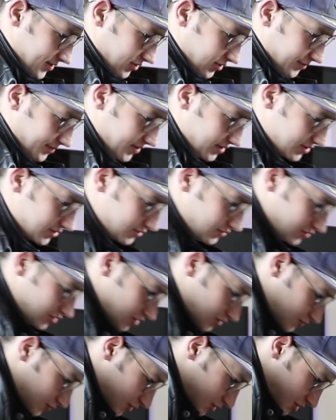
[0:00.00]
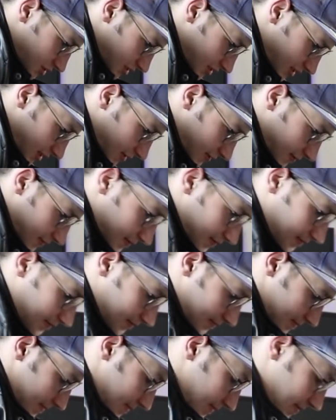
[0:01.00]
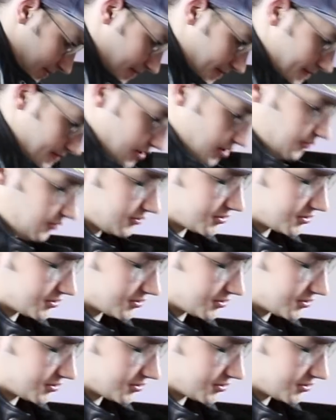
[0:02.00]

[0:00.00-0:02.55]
little bit too squishy now, but we'll